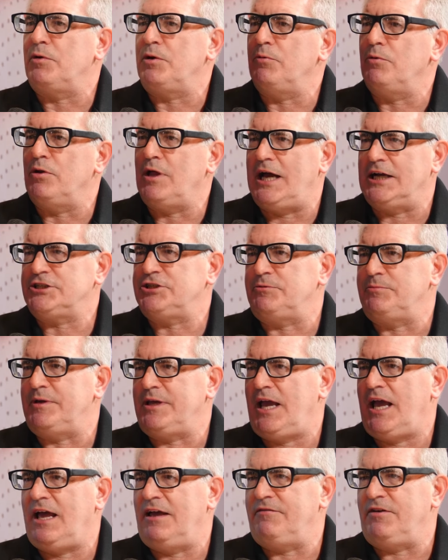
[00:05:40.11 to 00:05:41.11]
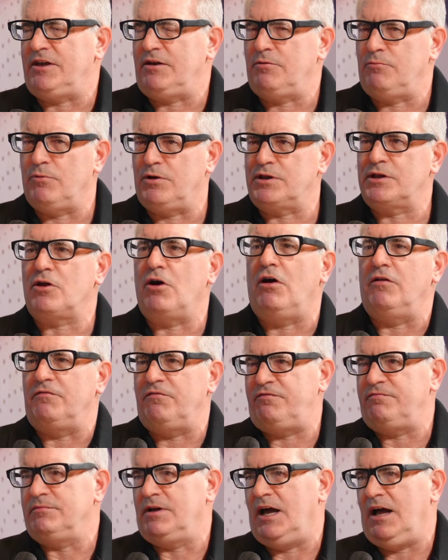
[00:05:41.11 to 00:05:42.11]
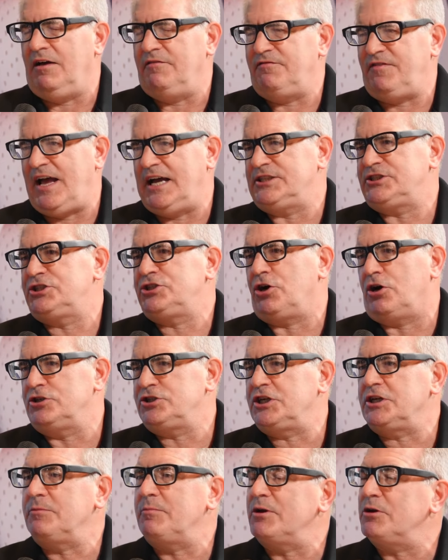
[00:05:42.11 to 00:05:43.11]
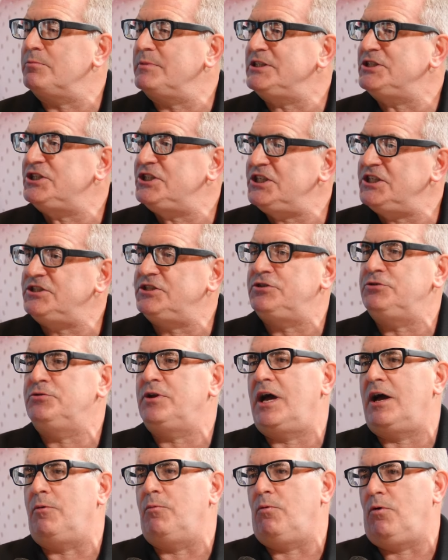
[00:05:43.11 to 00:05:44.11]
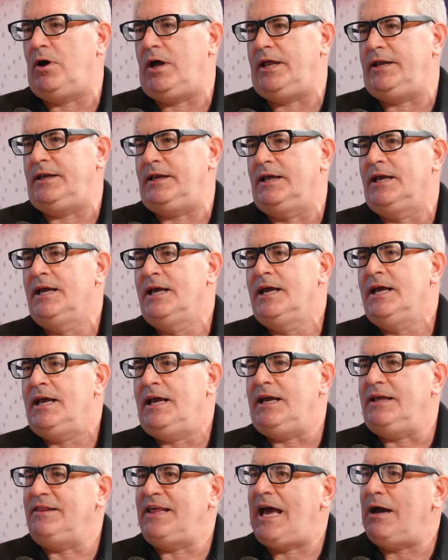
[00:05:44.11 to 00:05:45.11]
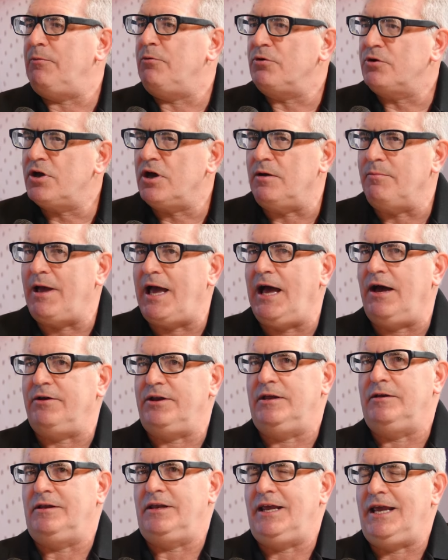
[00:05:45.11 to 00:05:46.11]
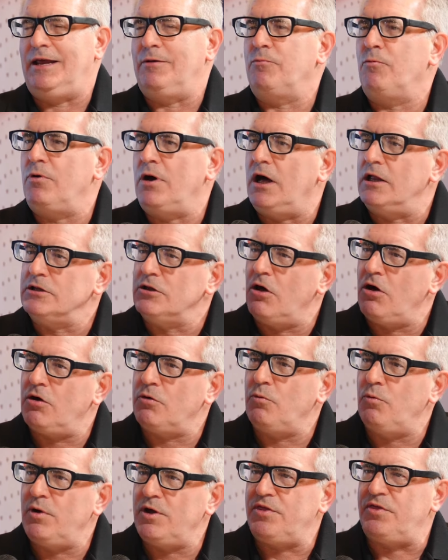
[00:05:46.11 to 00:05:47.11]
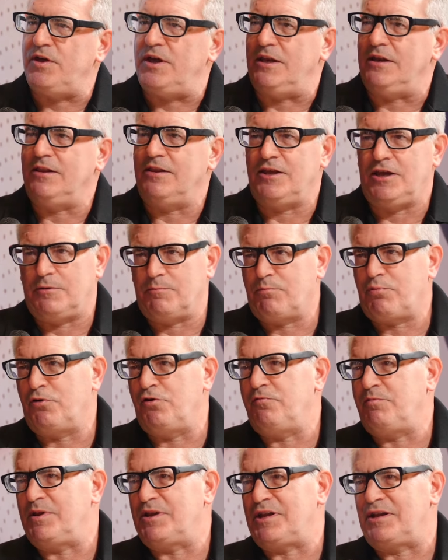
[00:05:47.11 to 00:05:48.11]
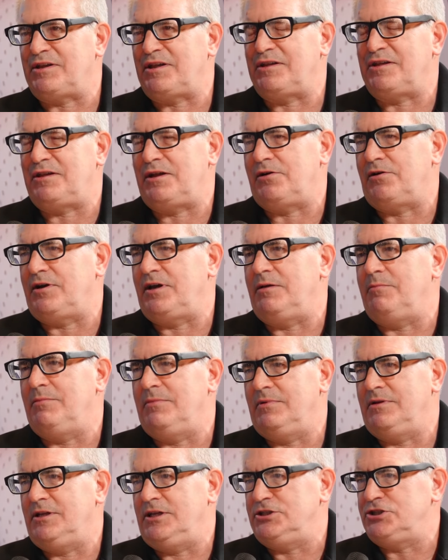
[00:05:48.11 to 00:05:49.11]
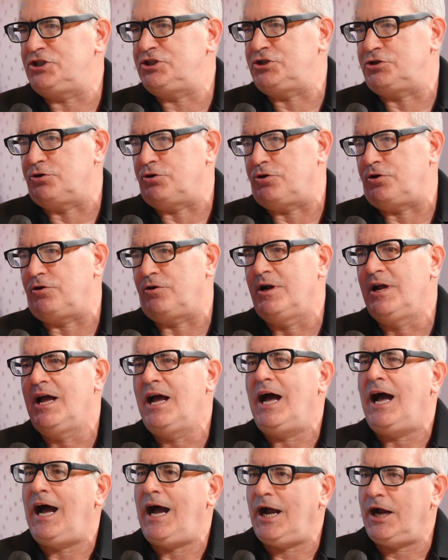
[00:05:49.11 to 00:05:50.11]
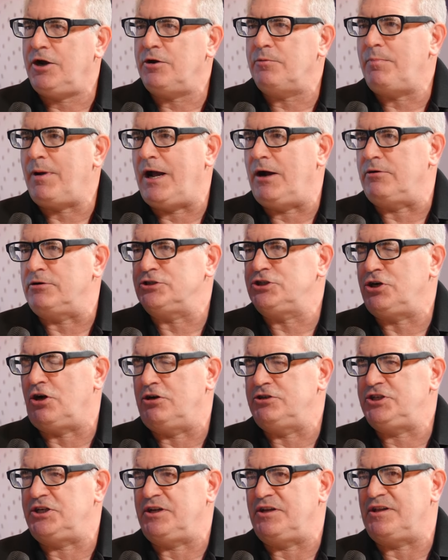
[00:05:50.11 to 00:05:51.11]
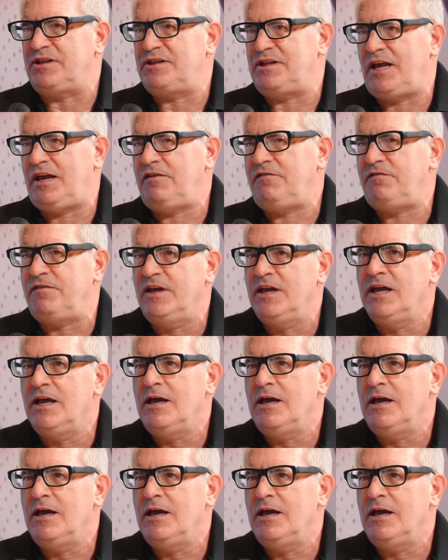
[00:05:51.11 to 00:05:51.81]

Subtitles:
we will actually be having what's called fast charging, but it'll be Qi 2.1, and that will come out, and along with it, the improvements necessary to ensure higher power charging is safe,